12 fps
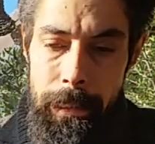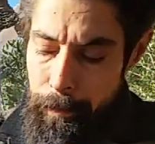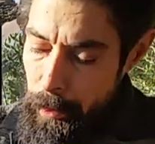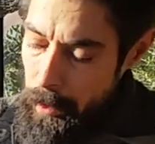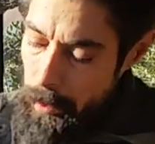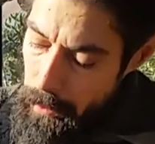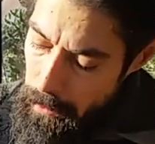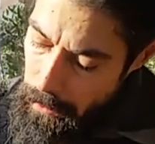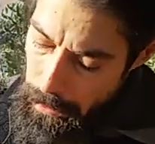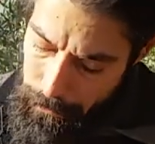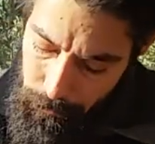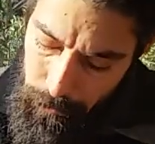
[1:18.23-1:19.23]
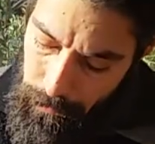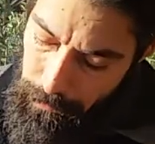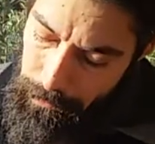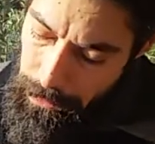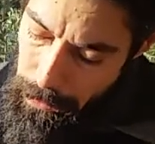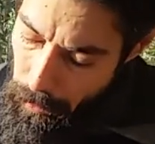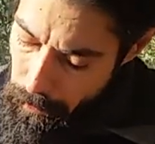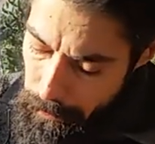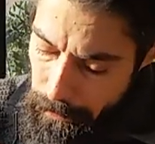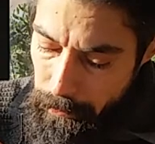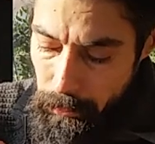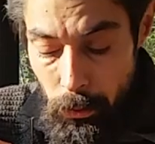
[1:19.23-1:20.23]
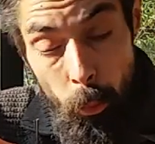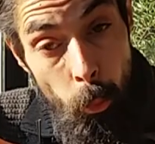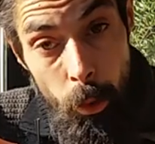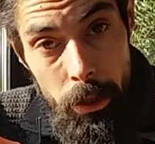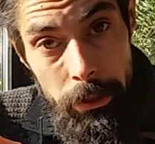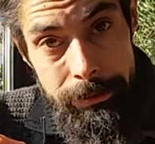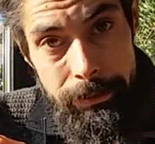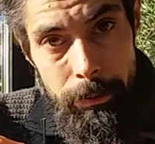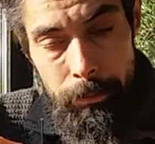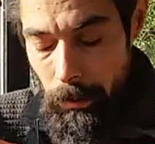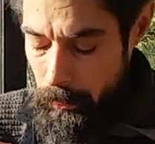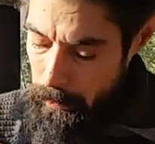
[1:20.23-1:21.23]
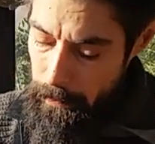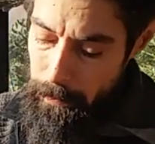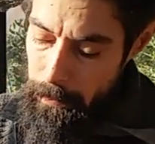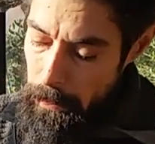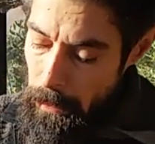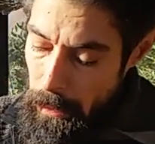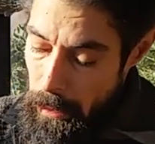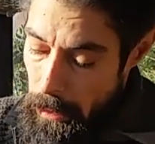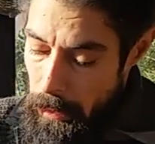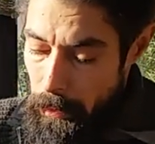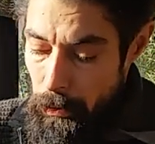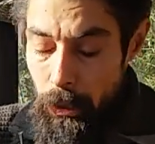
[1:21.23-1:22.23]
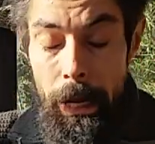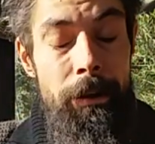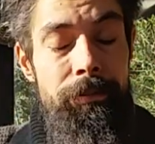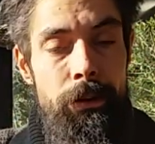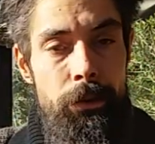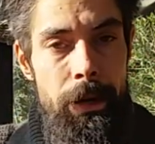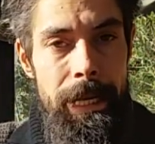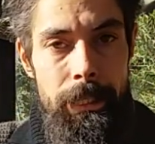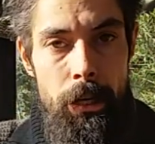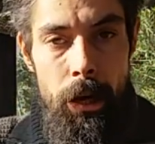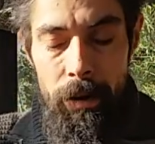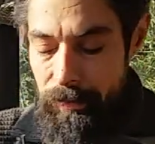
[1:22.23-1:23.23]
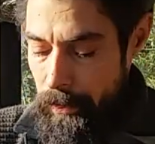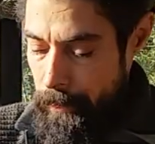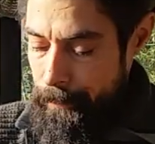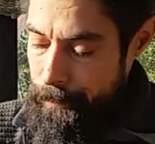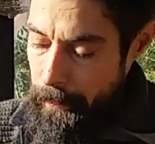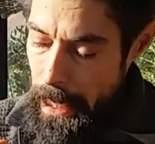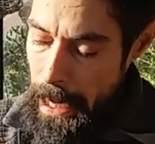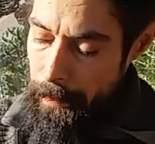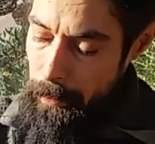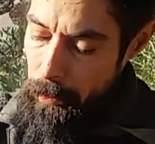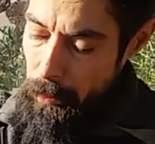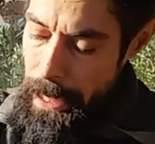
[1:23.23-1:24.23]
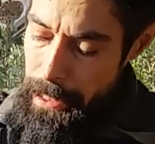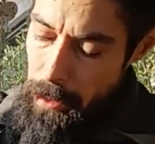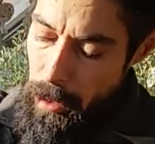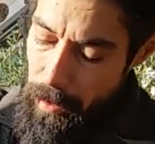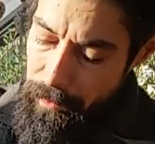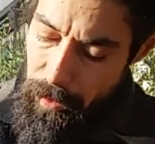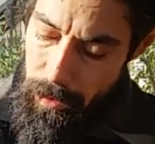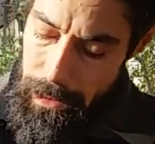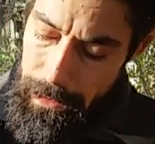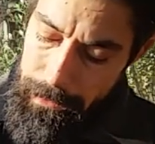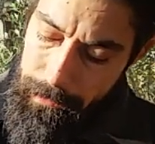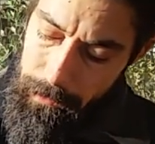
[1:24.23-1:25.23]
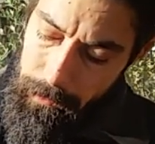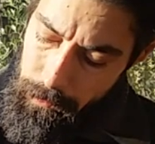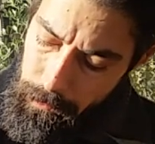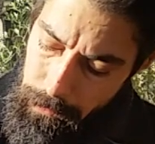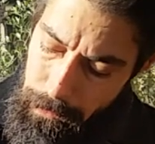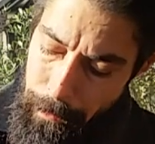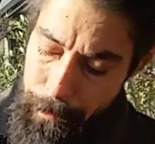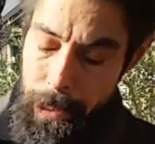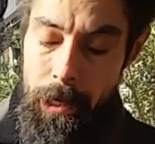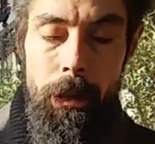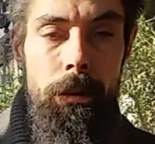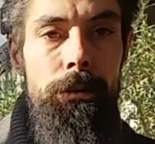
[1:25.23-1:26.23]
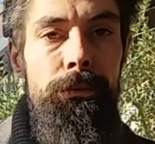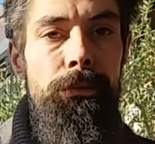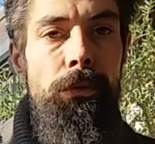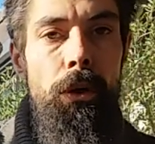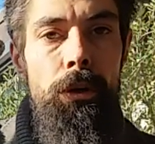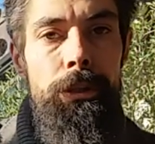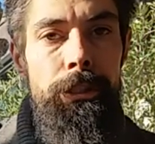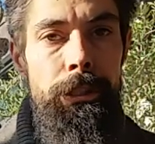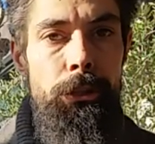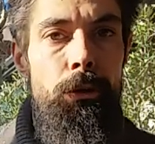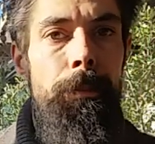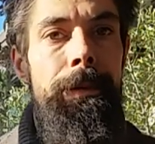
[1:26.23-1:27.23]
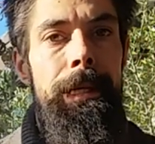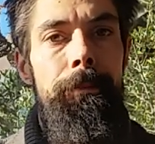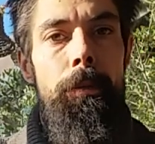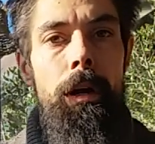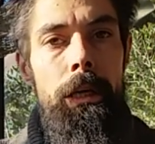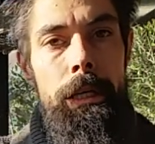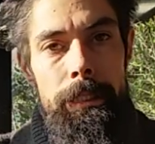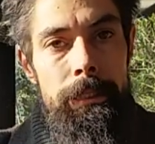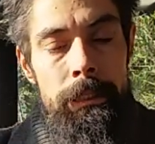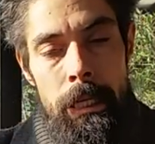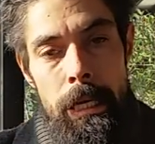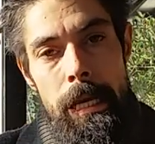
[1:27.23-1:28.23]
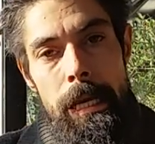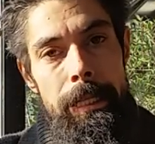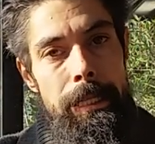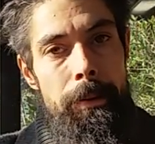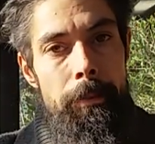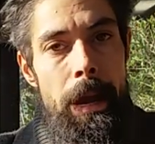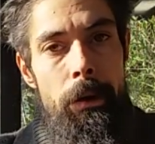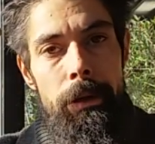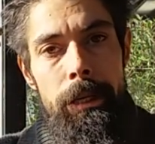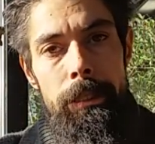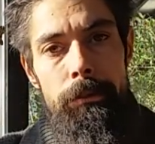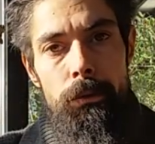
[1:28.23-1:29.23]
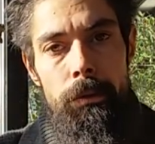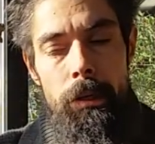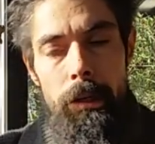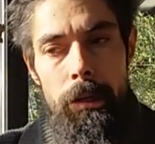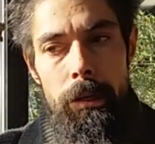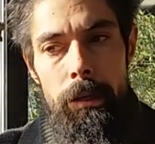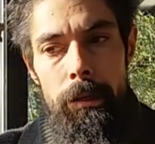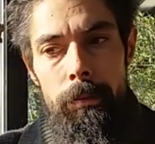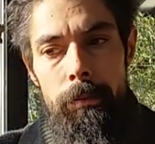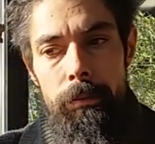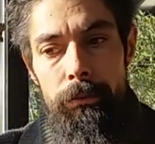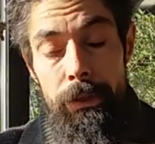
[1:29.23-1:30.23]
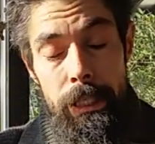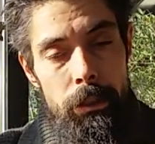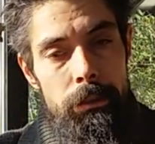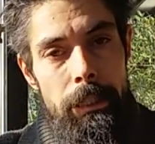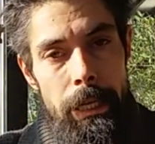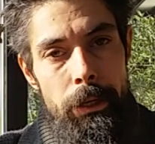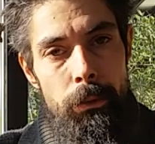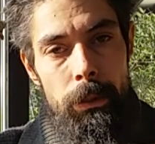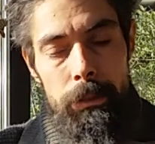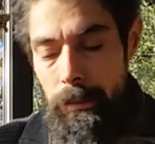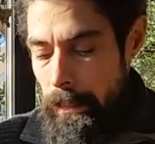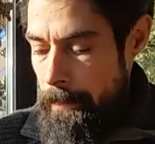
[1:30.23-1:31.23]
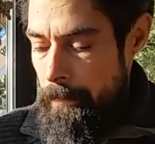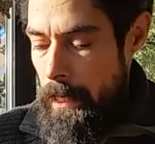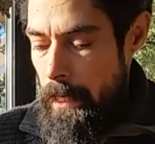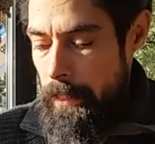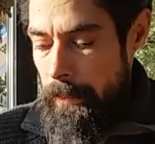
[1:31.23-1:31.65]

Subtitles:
zipper, as you can see on this water symbol, you have your rain cover. Now the rain cover is typical for the European markets. In the American videos that you will see,